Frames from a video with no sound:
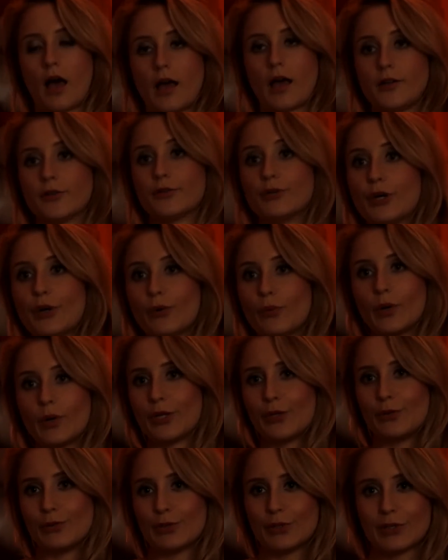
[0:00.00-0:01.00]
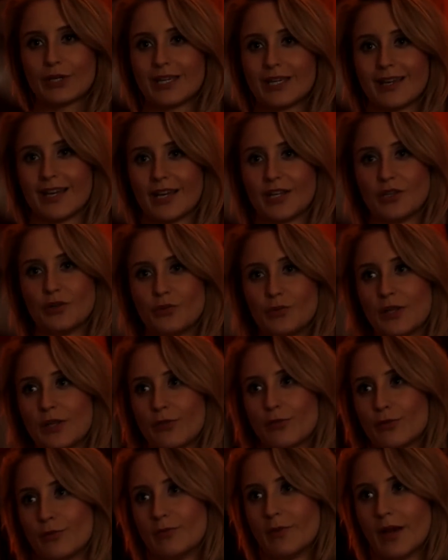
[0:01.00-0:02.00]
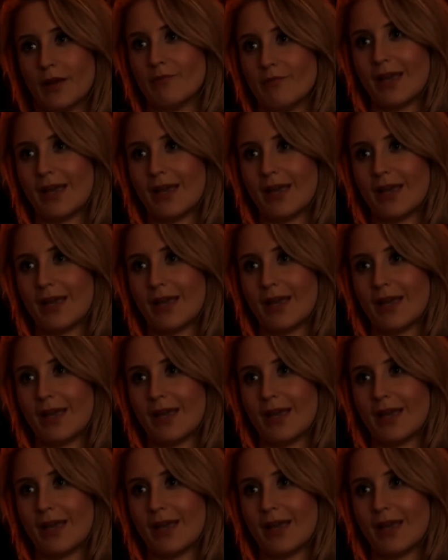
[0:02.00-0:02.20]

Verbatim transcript: I don't know. What are you looking at? You went through my